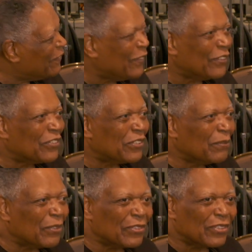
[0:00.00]
full of
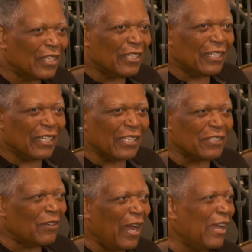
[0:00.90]
cymbals. And you
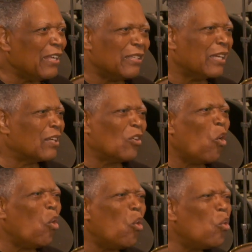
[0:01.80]
know, I had like an
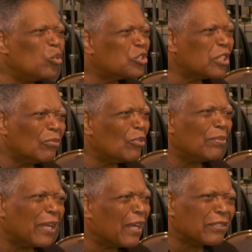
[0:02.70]
old cymbal,
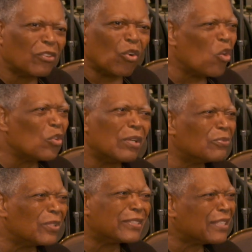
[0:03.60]
but I had grown up
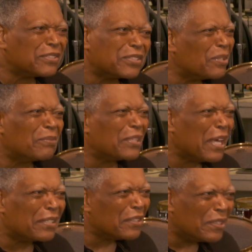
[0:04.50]
with that cymbal, and I
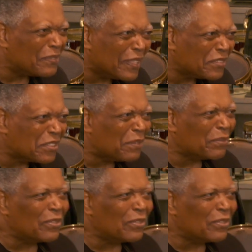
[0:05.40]
loved that cymbal.